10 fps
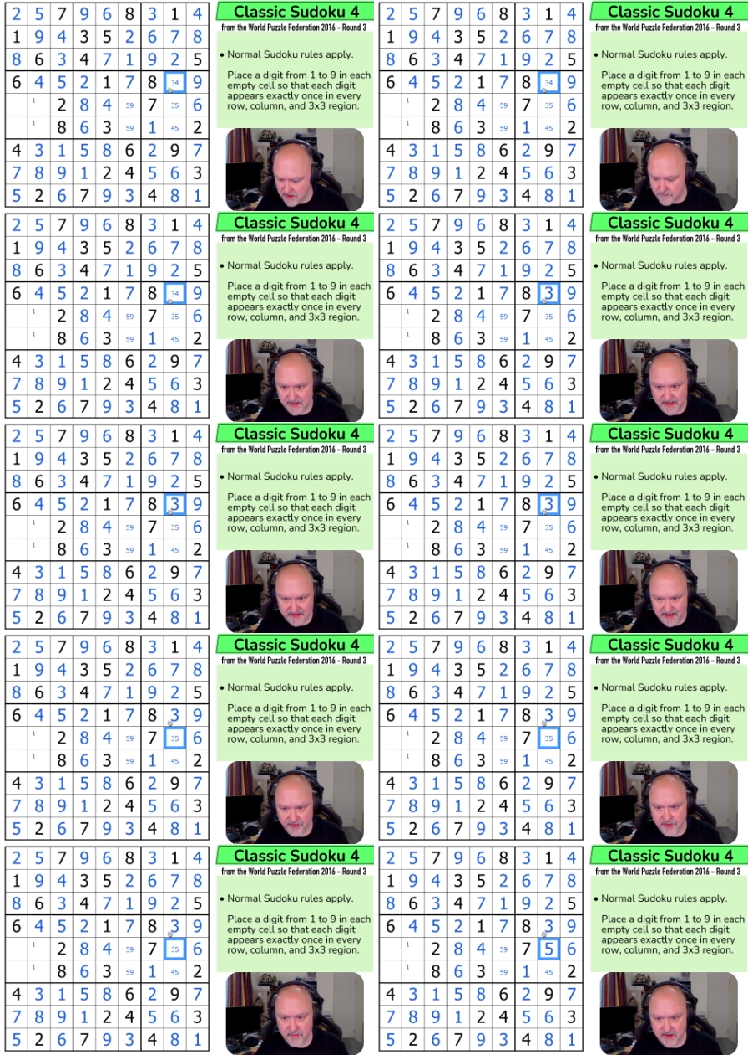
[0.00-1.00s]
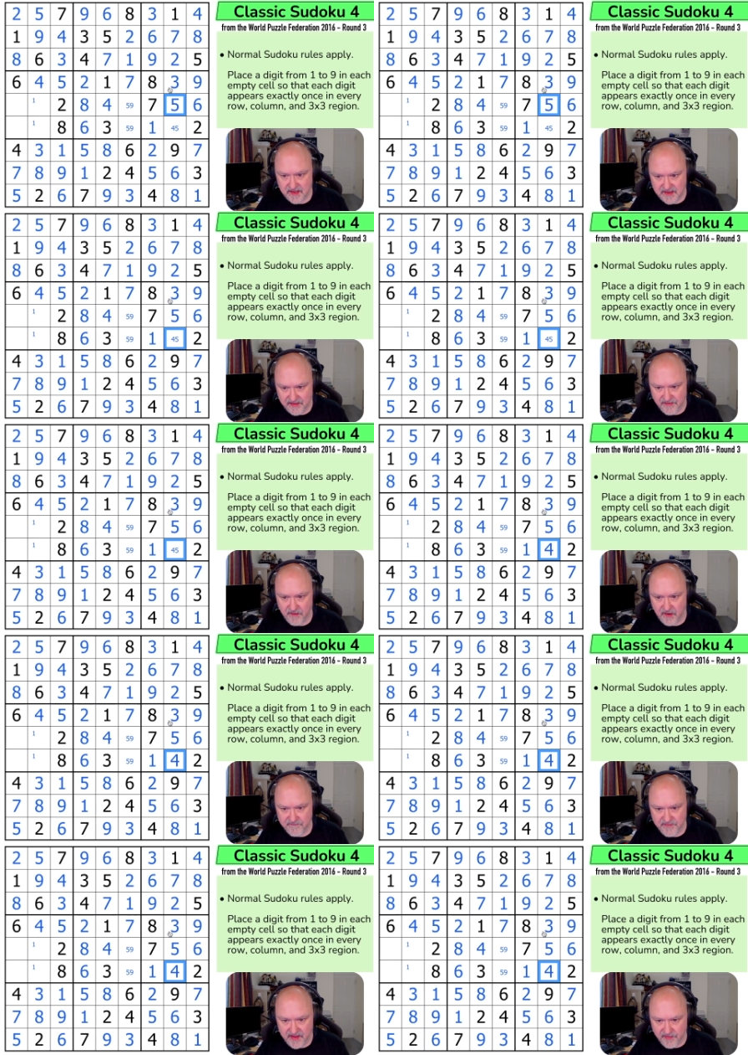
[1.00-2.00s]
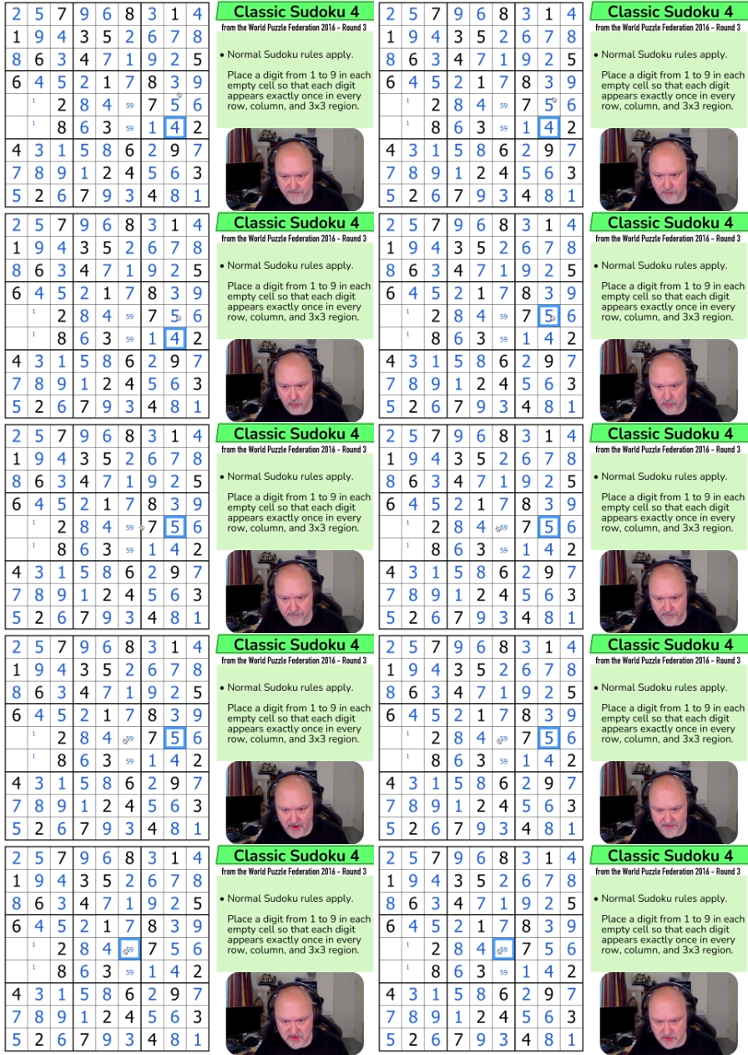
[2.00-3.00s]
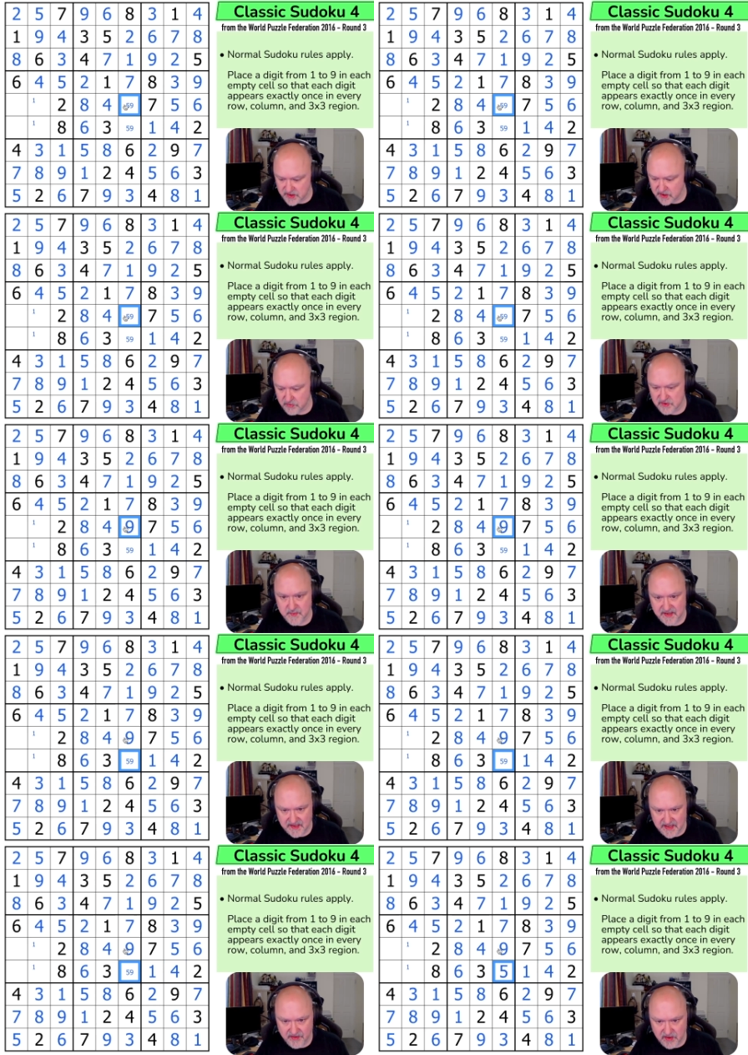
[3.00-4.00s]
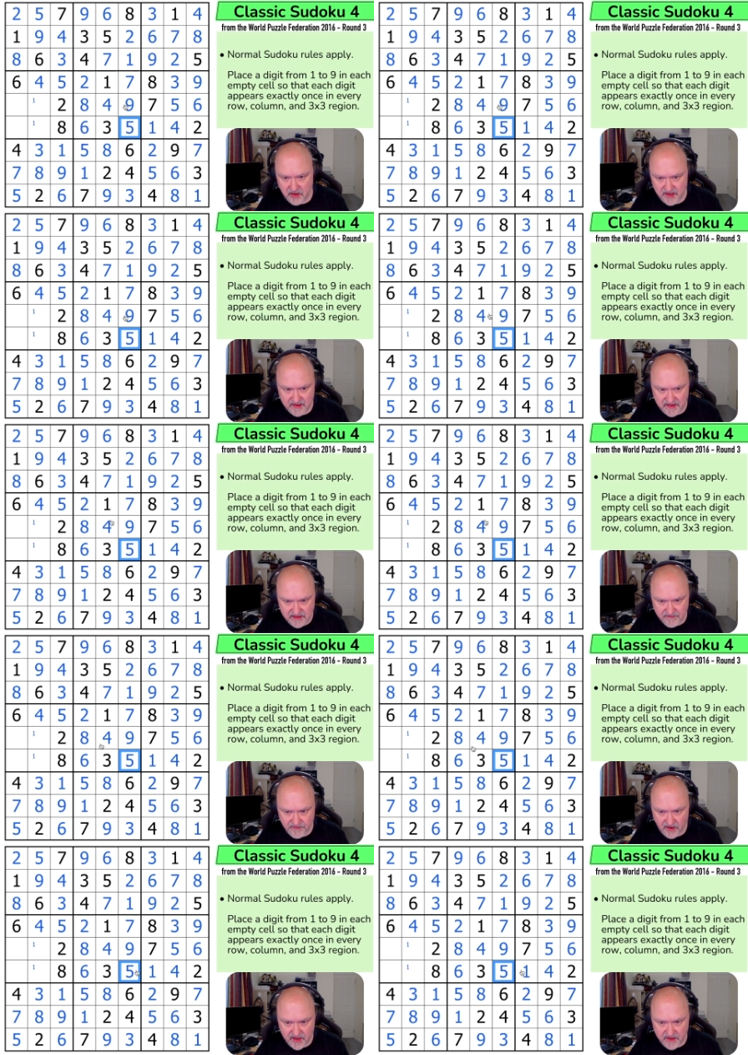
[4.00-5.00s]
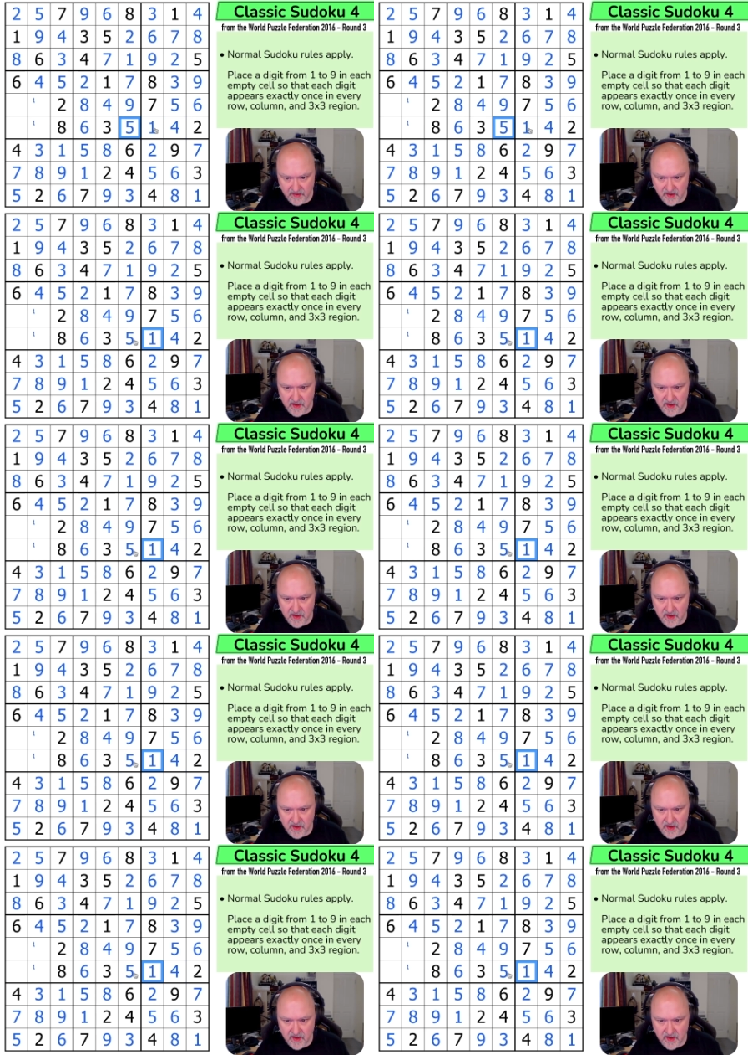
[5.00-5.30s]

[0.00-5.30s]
making that the 3, that the 5, that the 4. The 5 is looking across making that the 9 and that the 5.